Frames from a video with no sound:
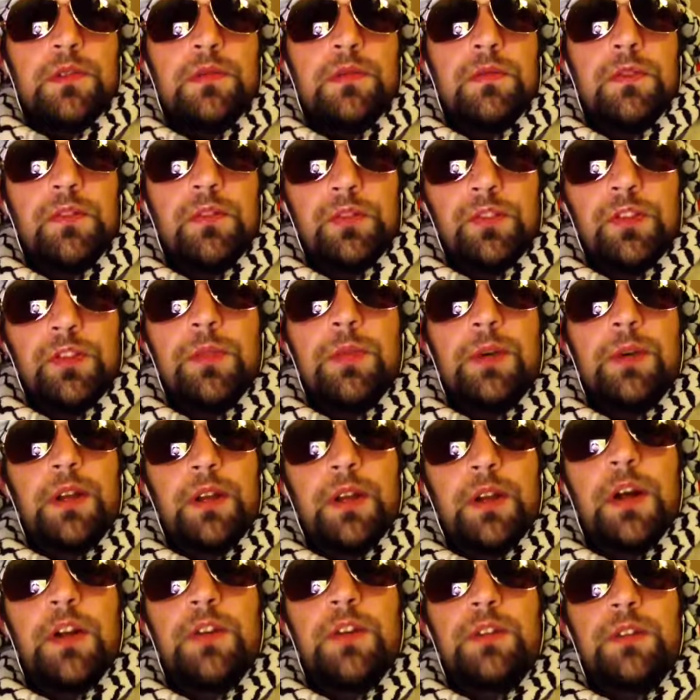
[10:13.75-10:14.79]
Usually, about a
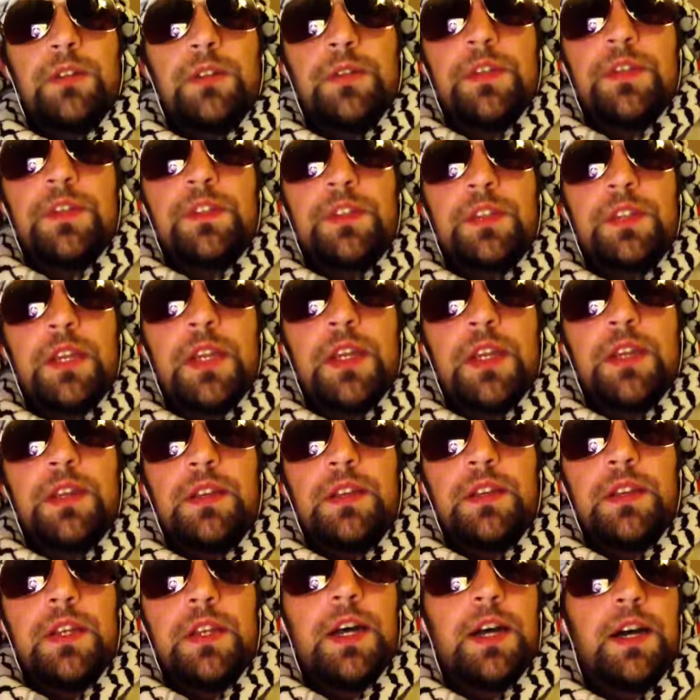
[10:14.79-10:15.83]
hundred of us a
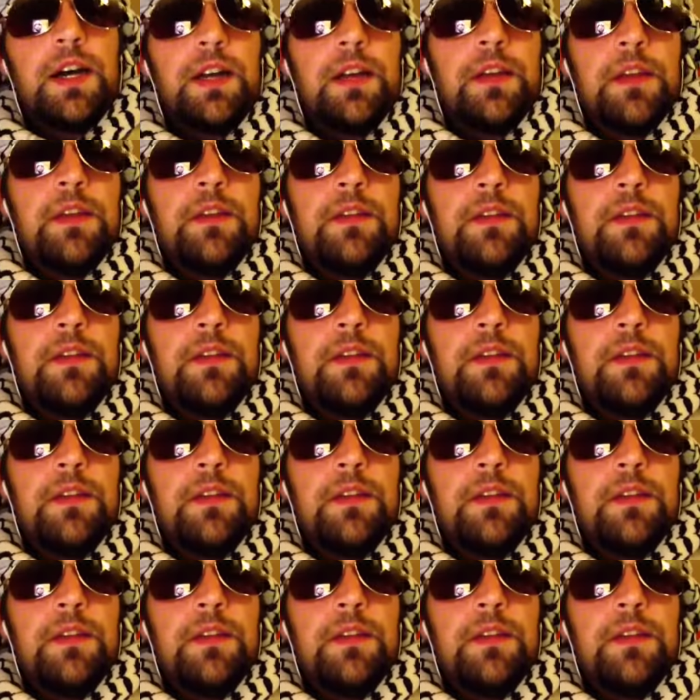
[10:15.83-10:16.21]
day die.